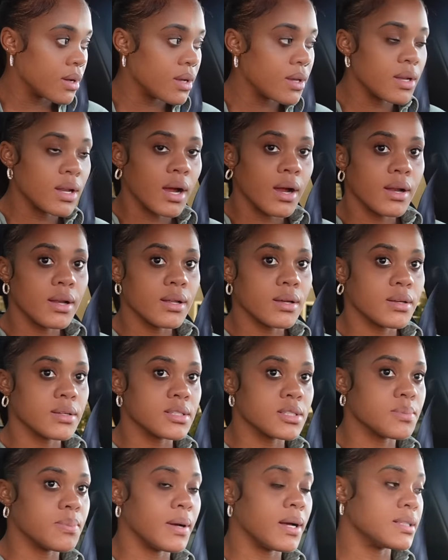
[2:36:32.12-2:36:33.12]
in our local
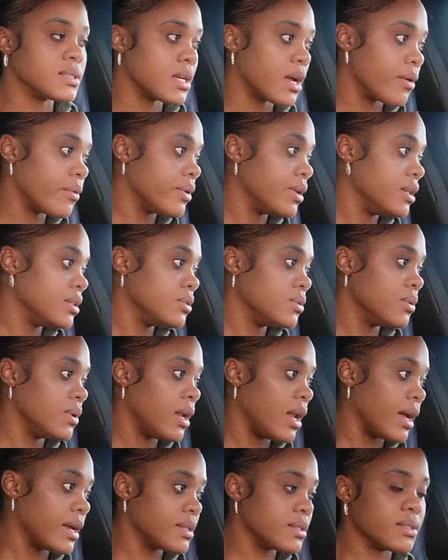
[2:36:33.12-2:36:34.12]
spot i really do
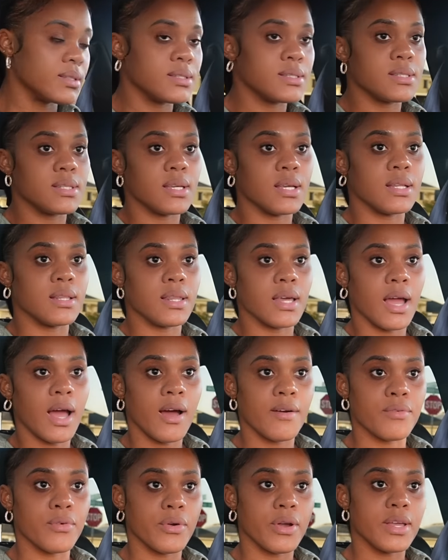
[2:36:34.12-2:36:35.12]
like to see it. they
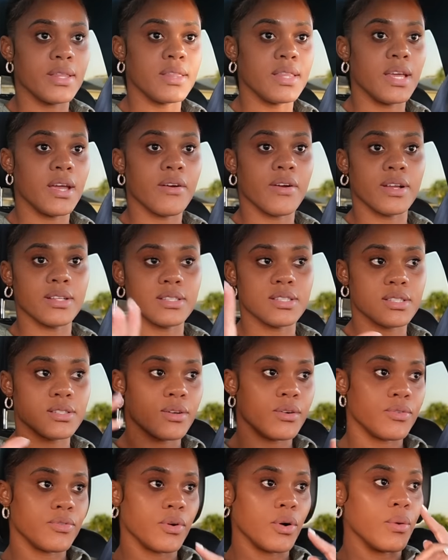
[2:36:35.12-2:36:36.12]
have reindeer and
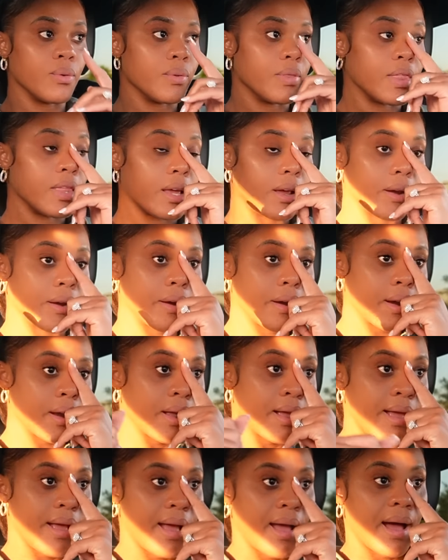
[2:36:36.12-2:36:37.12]
stuff out there
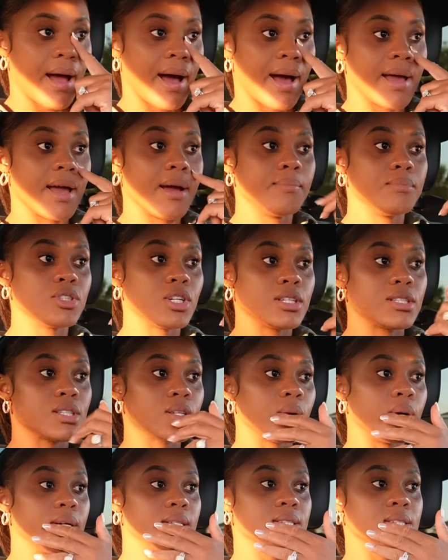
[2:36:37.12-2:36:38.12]
i am
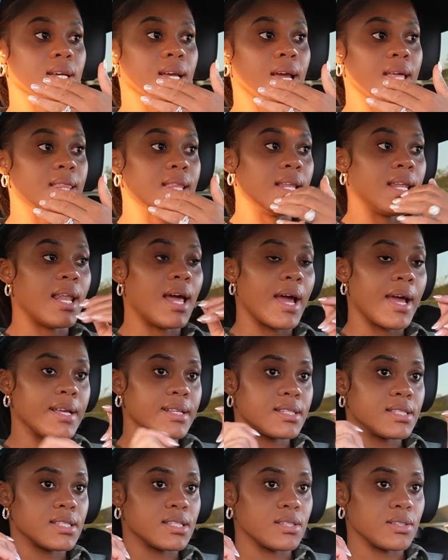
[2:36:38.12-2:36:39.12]
just going to get the
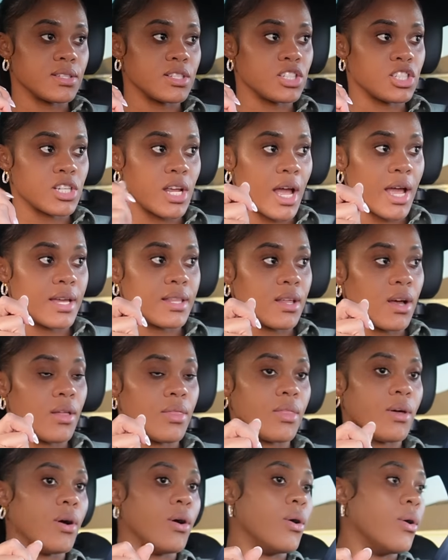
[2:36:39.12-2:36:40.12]
lights to shine
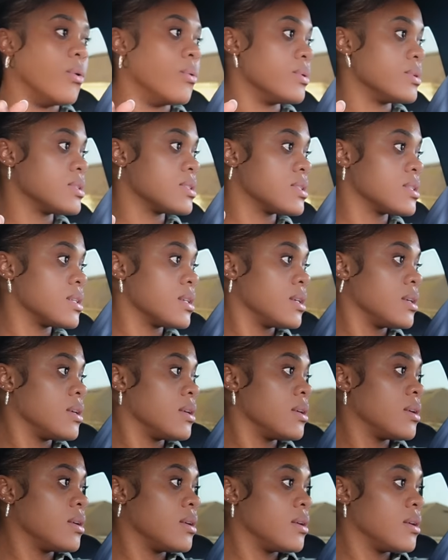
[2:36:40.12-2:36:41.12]
on the house
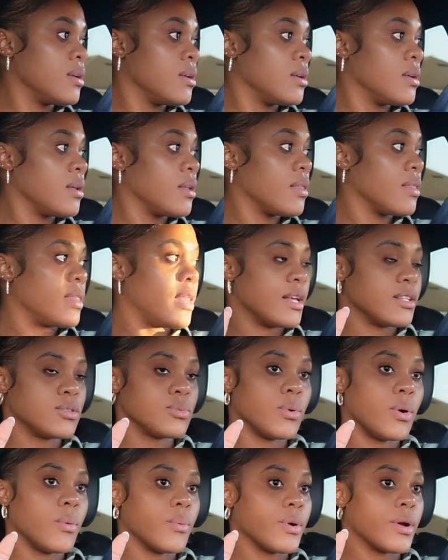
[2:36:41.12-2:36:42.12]

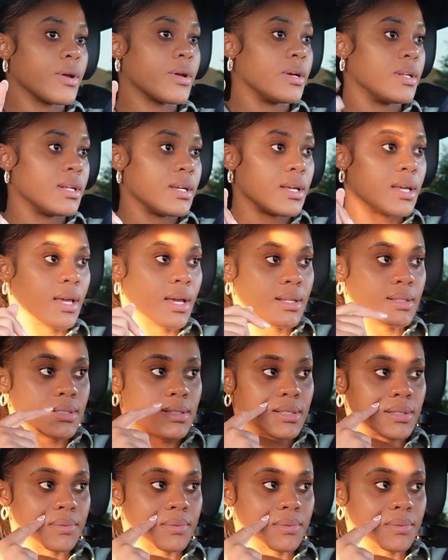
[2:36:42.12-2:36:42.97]
that's what we're gonna get